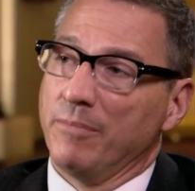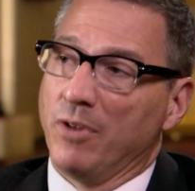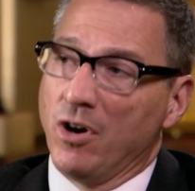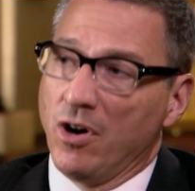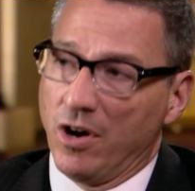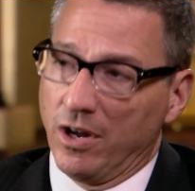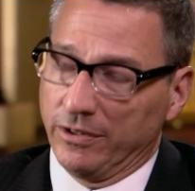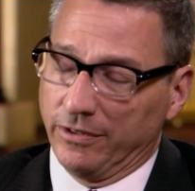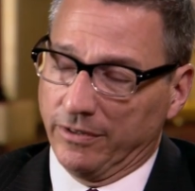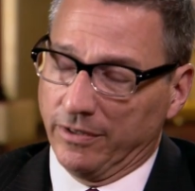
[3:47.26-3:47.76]

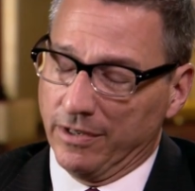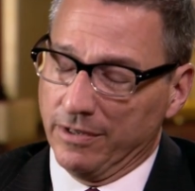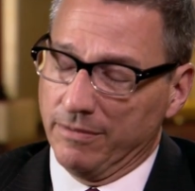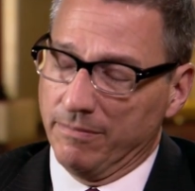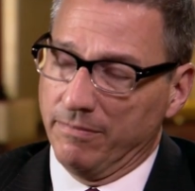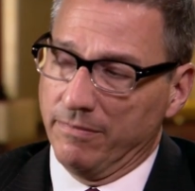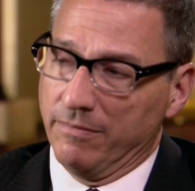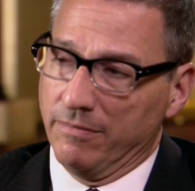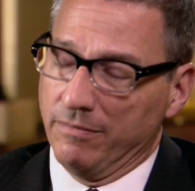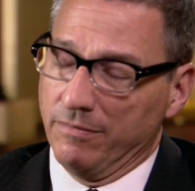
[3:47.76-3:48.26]
haunted
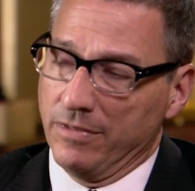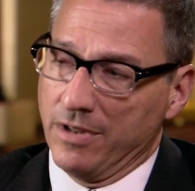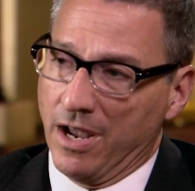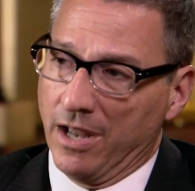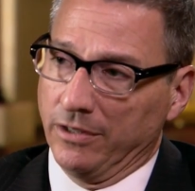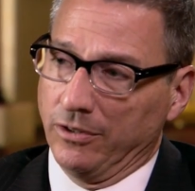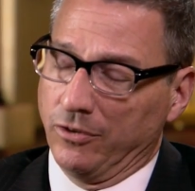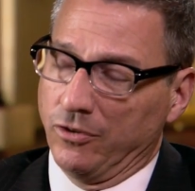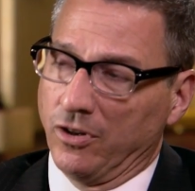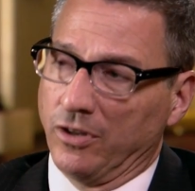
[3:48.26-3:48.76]

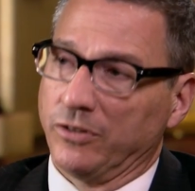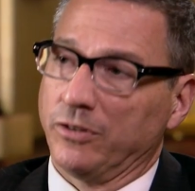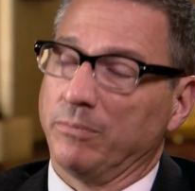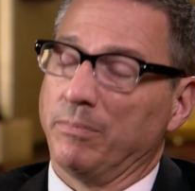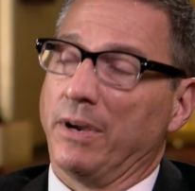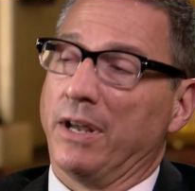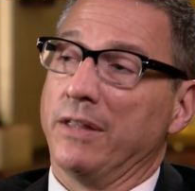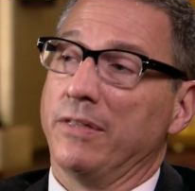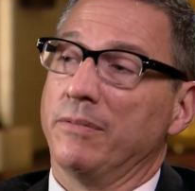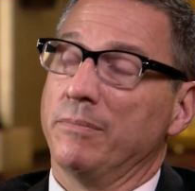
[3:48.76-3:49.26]
not just
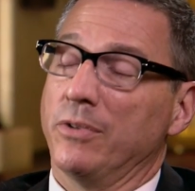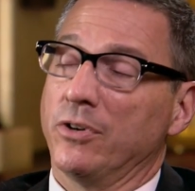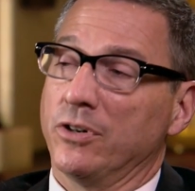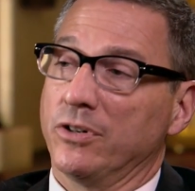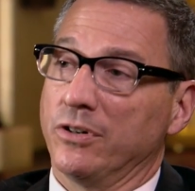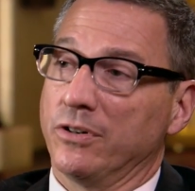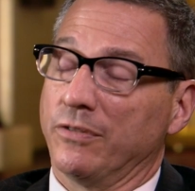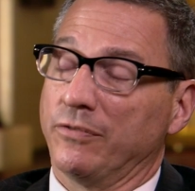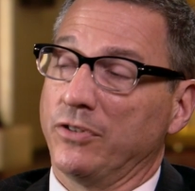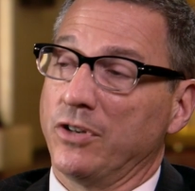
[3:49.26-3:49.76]
by the
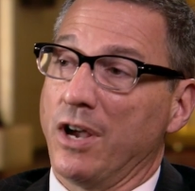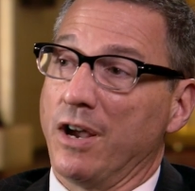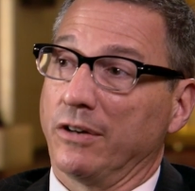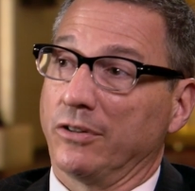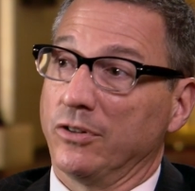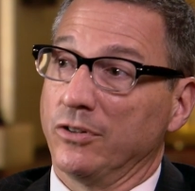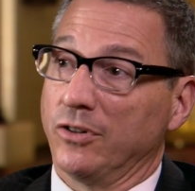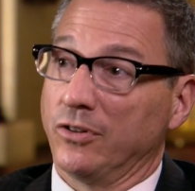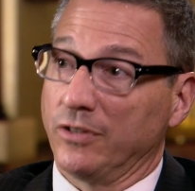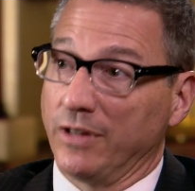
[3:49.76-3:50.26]
murder of
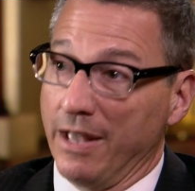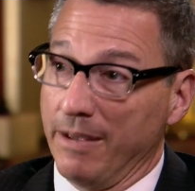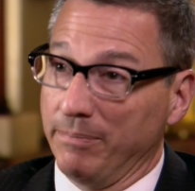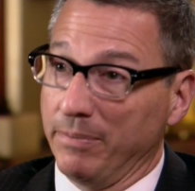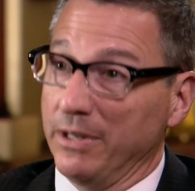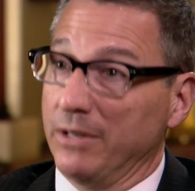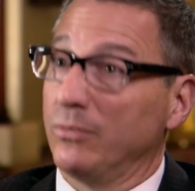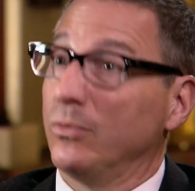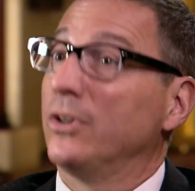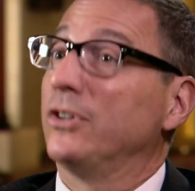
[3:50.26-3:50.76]
Doctor
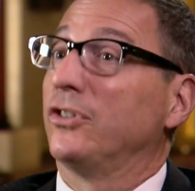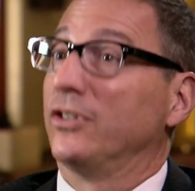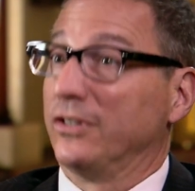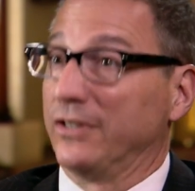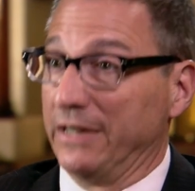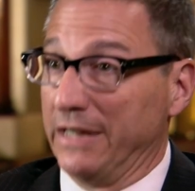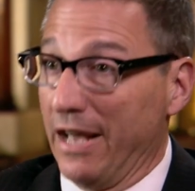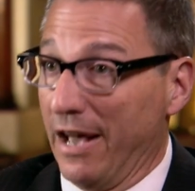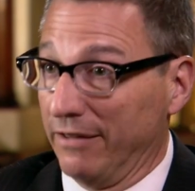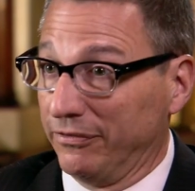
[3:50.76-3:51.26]
Slepian, which is
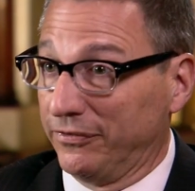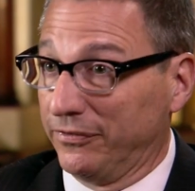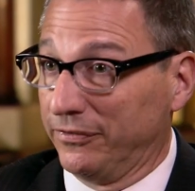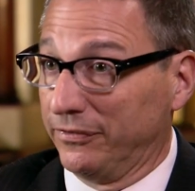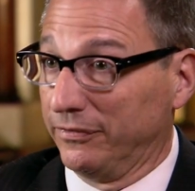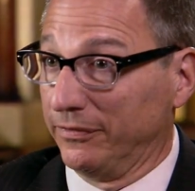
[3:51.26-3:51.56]
enough,